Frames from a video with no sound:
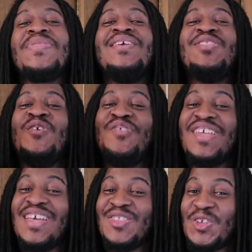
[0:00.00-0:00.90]
Don't
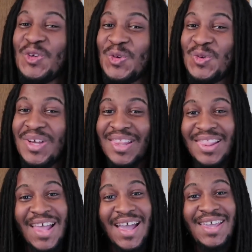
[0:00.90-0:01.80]
forget to
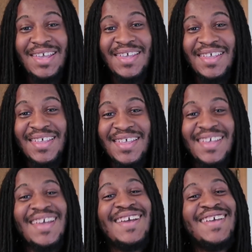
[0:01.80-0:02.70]
like, like,
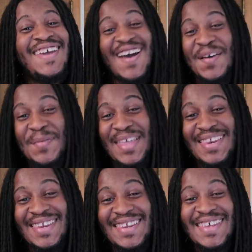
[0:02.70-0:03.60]
comment,
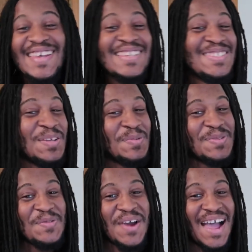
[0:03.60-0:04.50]
comment,
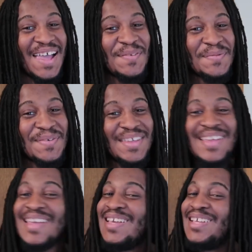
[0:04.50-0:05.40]
subscribe,
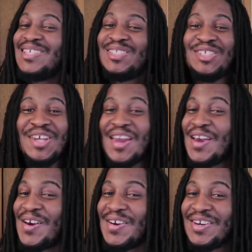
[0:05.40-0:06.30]
subscribe,
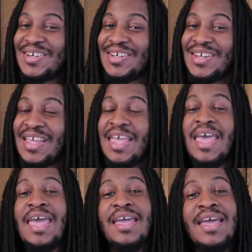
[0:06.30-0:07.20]
share, share.
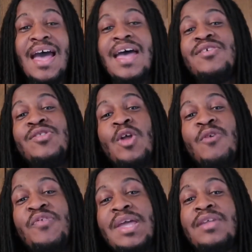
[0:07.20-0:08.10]
And guys, don't
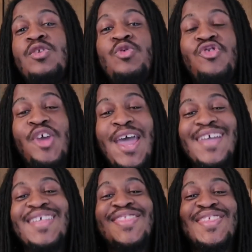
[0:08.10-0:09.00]
forget to
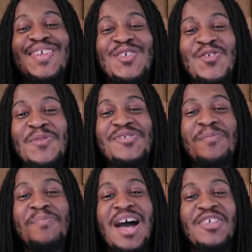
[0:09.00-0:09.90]
check the description
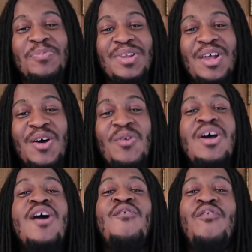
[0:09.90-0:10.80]
box below
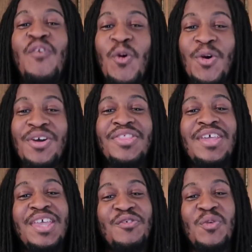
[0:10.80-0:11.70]
for the
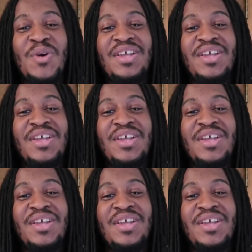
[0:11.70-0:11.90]
giveaway